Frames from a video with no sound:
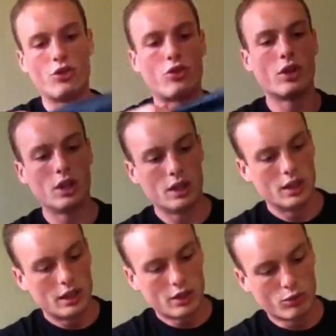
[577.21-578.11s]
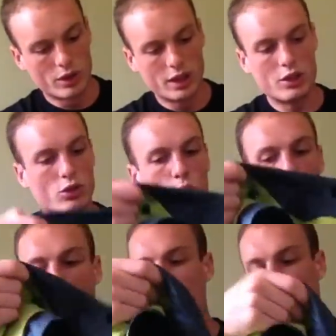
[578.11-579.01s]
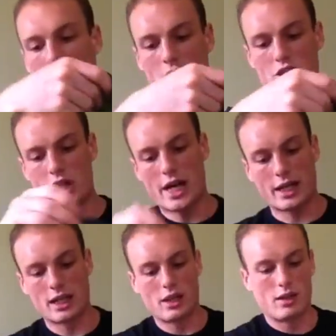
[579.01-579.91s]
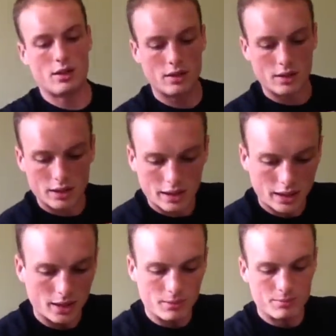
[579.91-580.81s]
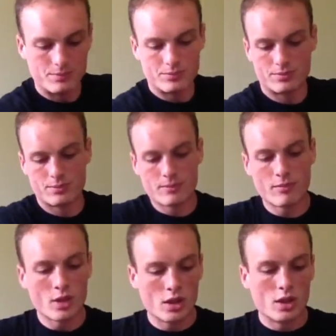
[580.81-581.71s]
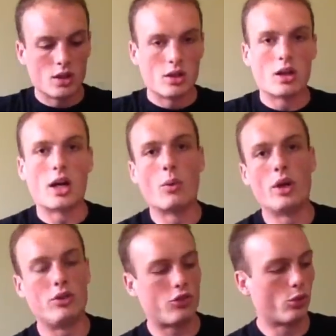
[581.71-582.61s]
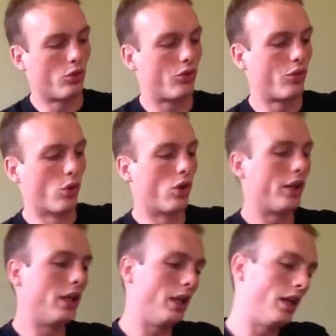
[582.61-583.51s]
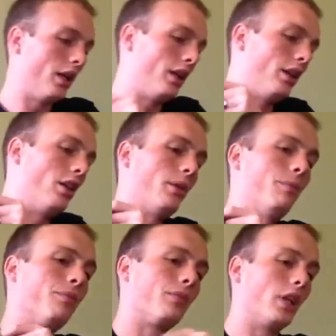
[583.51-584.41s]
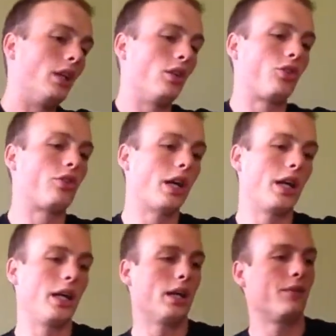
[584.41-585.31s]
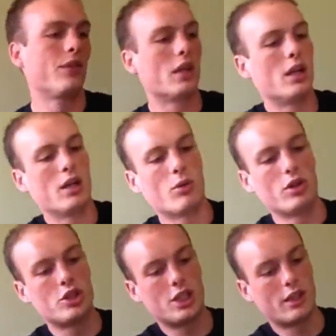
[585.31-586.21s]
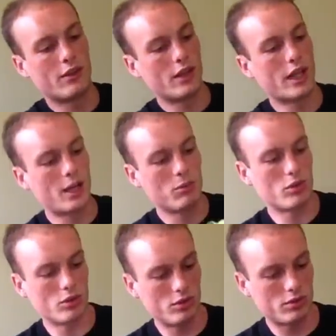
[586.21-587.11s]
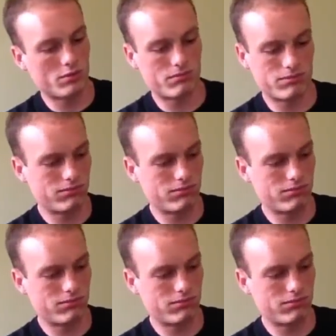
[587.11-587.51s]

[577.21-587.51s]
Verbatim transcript: is a really good windbreaker jacket. Um, I went to a store here in um, in Australia. I won't share the name because